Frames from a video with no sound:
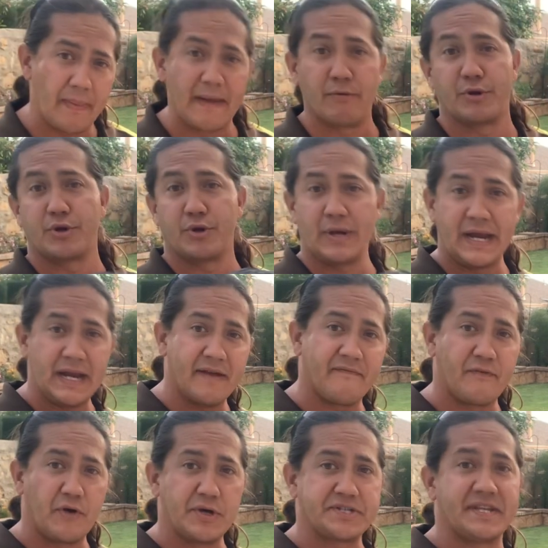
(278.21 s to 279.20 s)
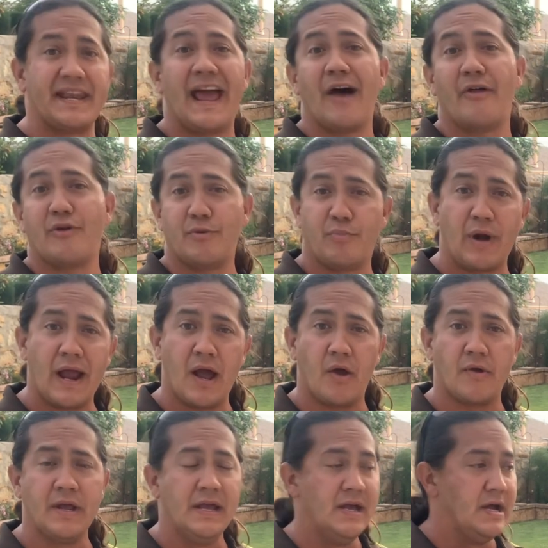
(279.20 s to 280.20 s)
they were green at first and now they're
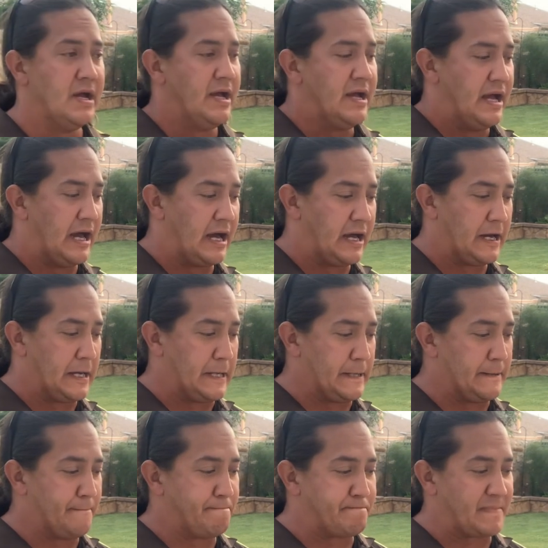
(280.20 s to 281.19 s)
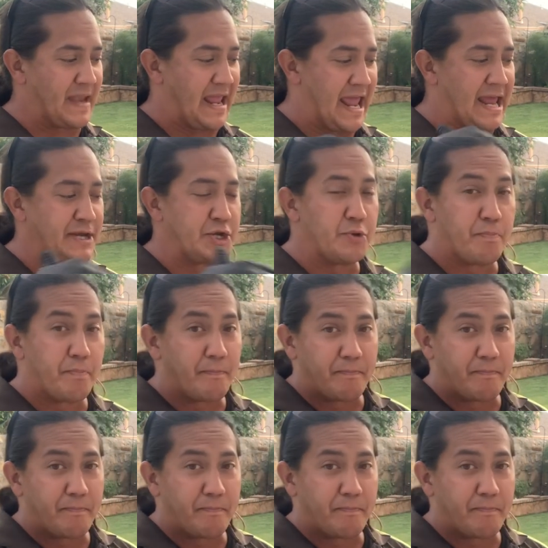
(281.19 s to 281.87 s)
brown, um, and you